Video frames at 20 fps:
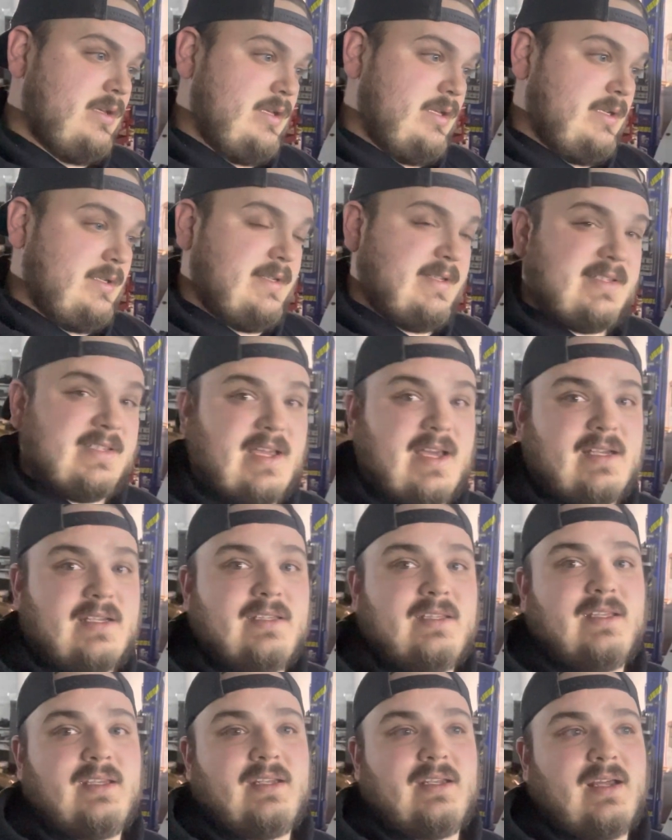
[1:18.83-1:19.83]
decided
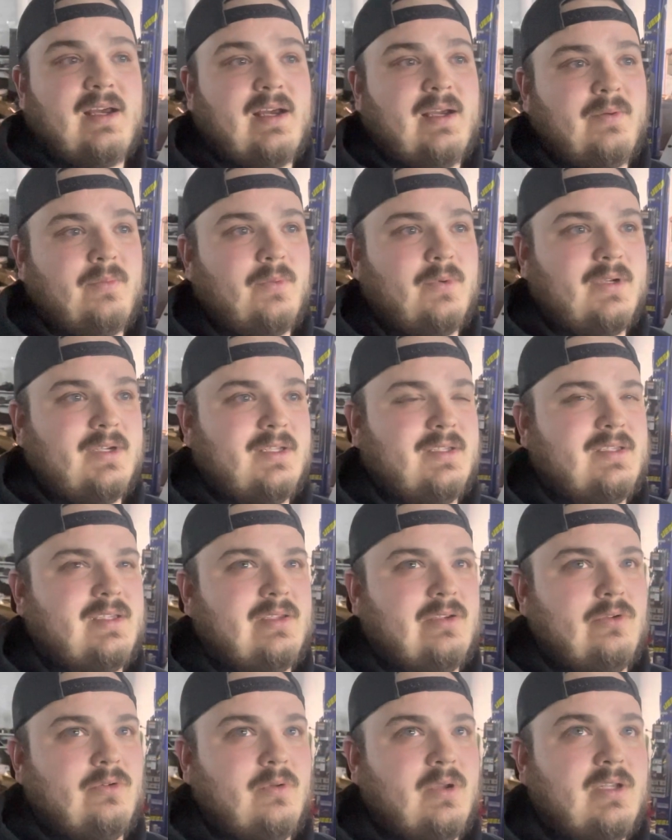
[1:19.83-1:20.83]
that I wanted
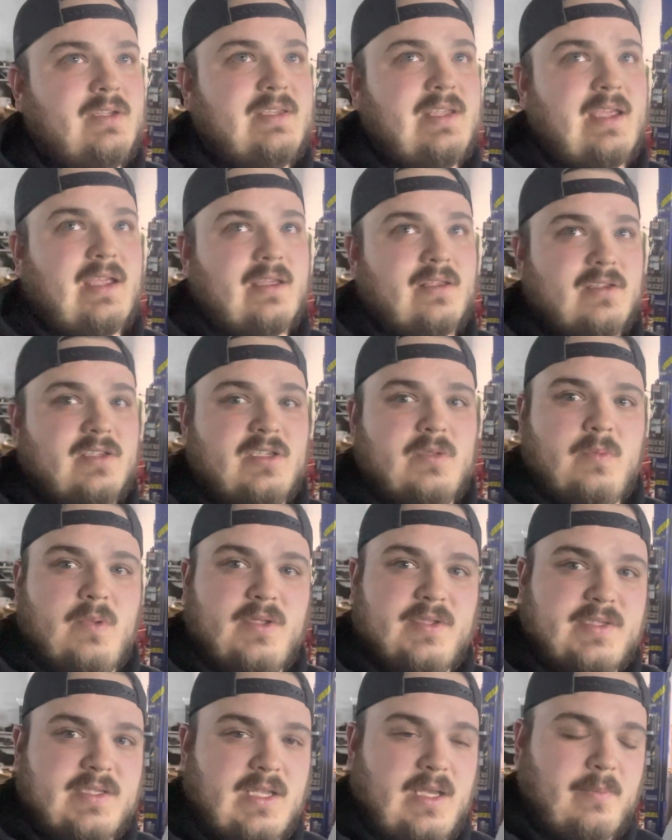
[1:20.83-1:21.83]
to take a small
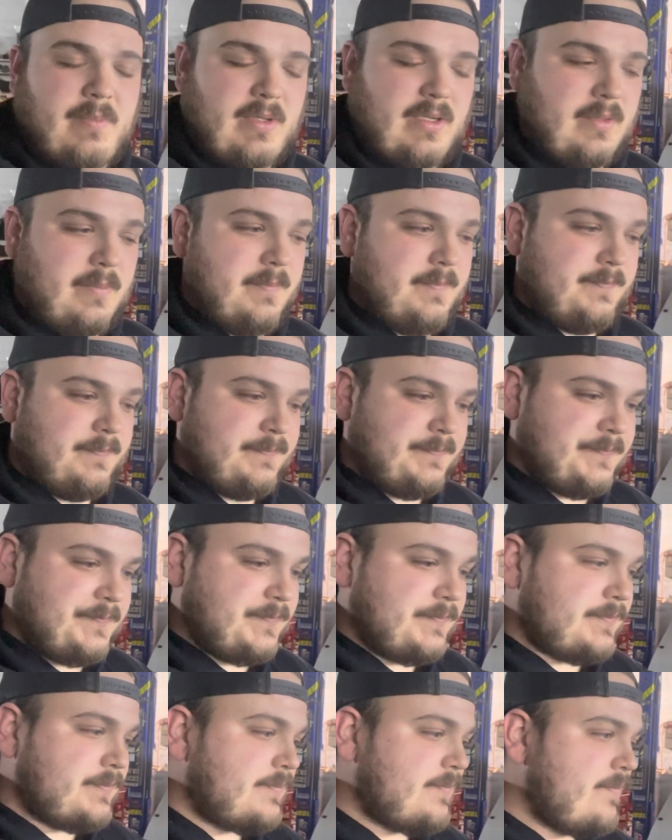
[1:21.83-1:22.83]
step up
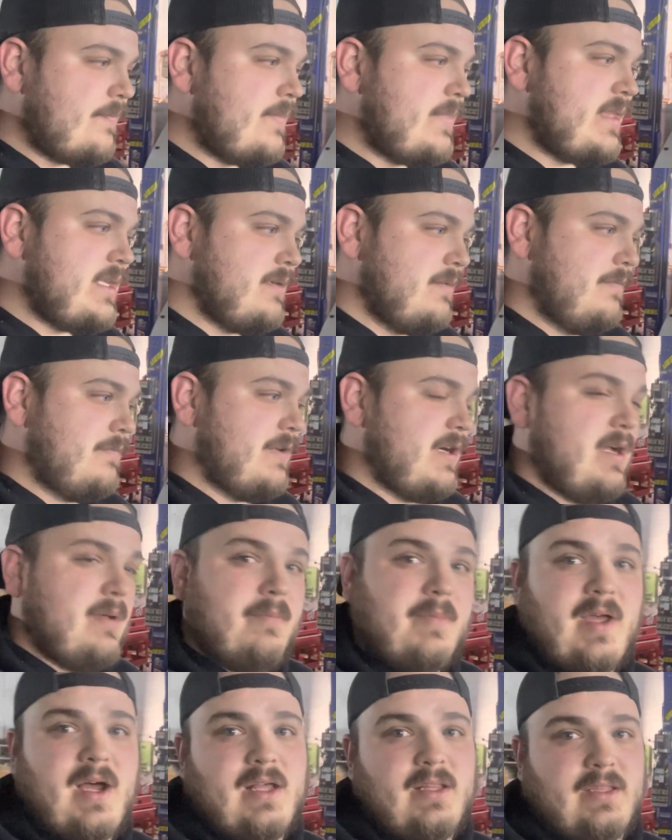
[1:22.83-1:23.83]
from
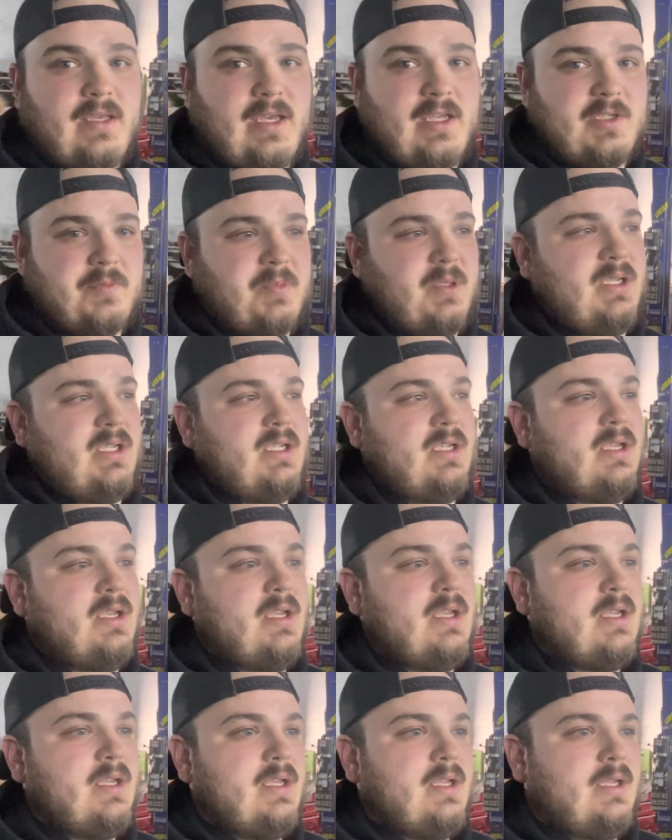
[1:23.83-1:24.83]
the Holley HP.
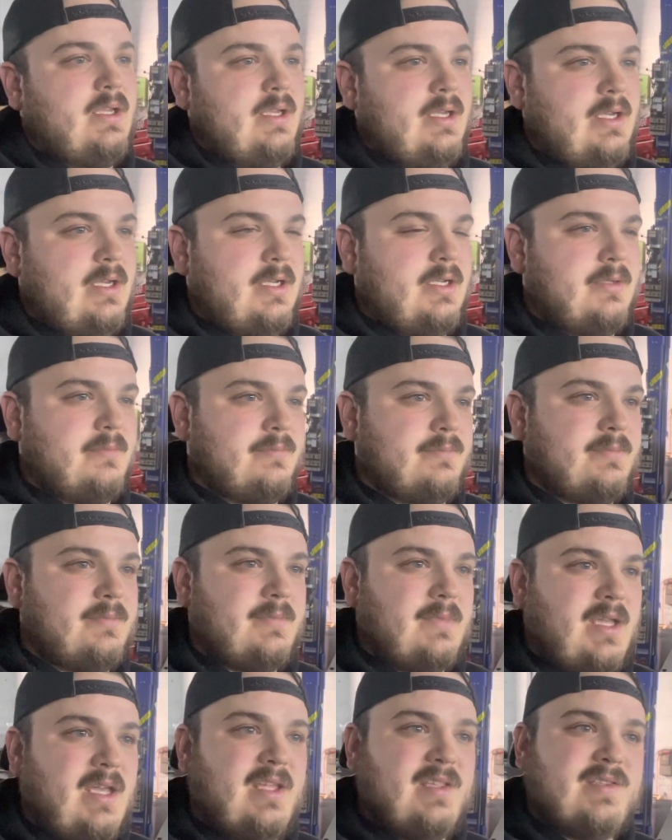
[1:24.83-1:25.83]

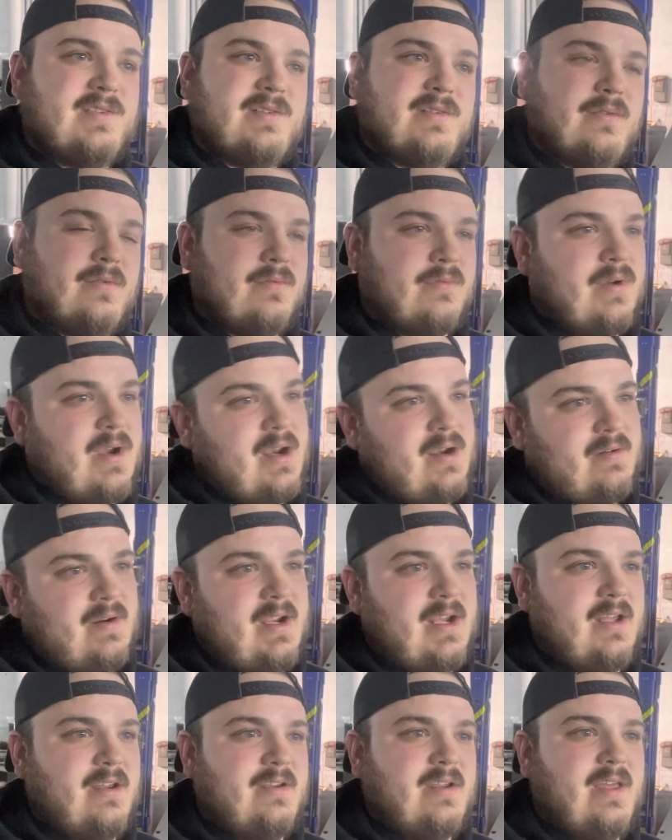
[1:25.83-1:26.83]
It's right
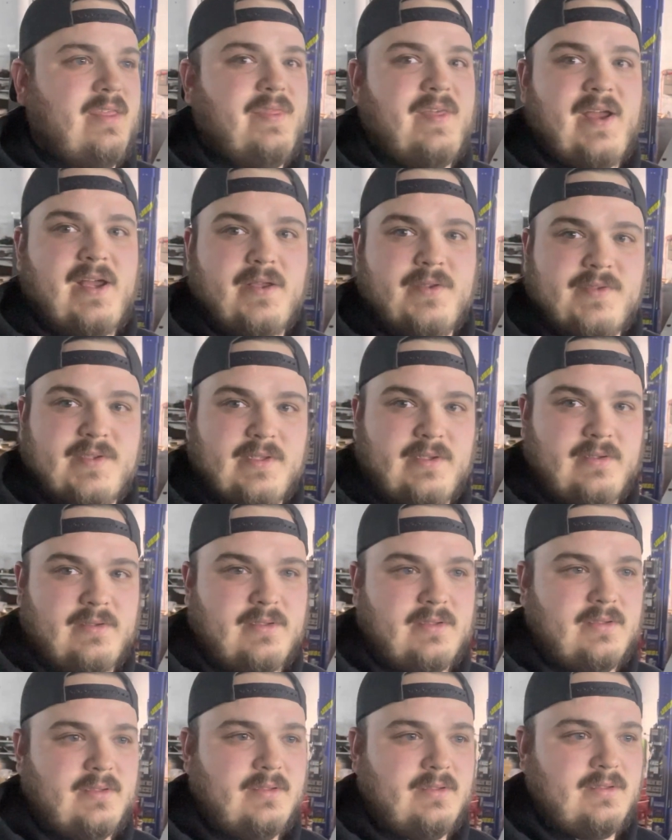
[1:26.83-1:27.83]
around $1,000
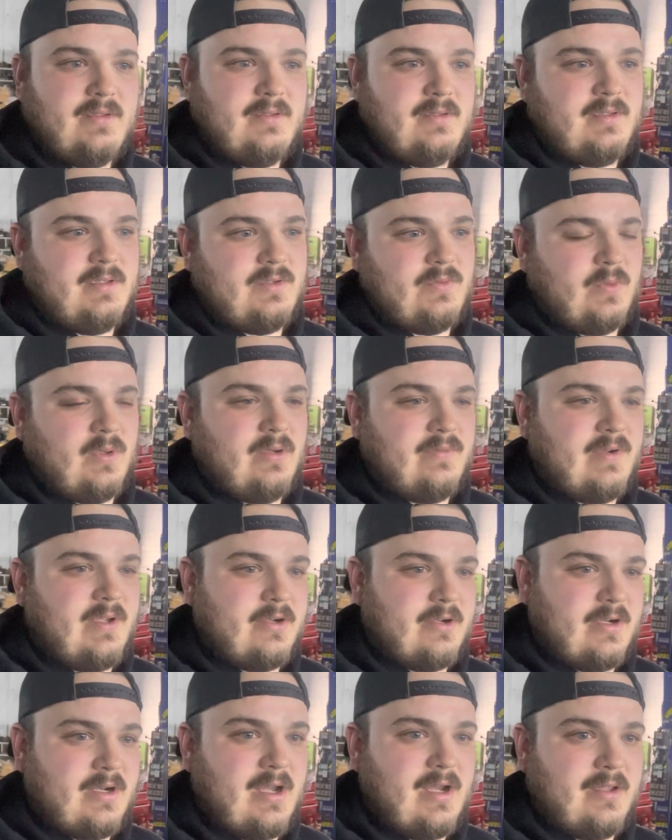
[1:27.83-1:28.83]
to
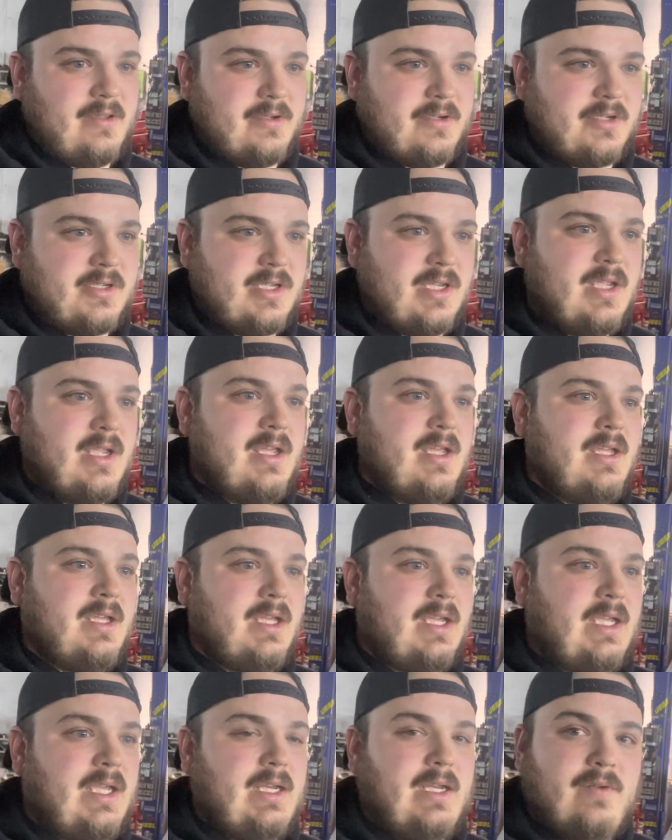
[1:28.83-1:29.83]
$1,200,
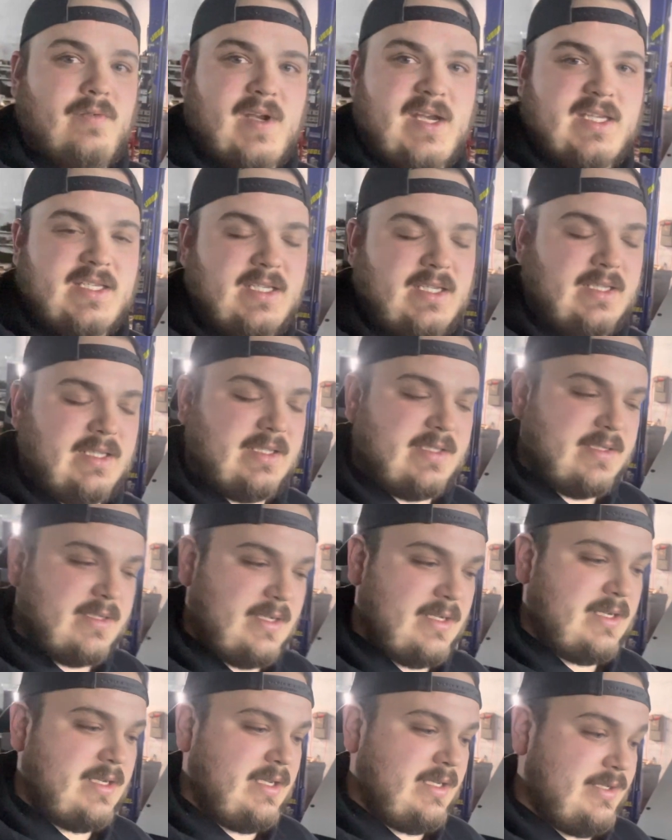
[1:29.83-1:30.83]
and in racing, that's
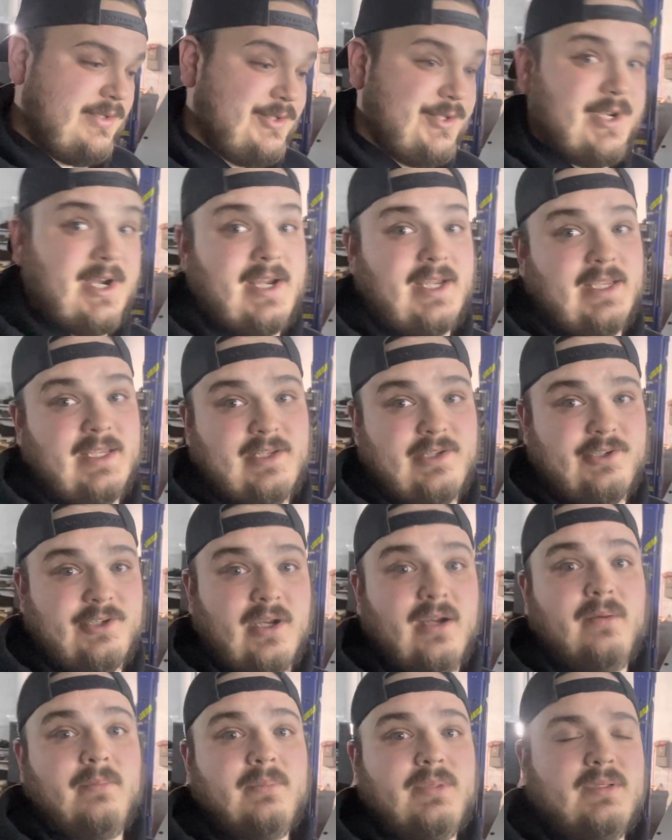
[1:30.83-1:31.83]
not a giant
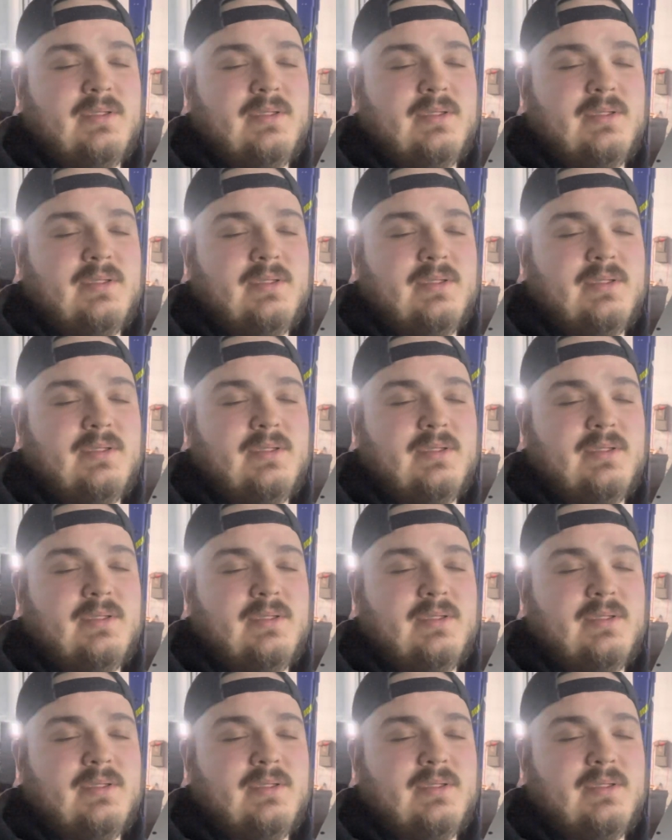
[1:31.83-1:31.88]
jump.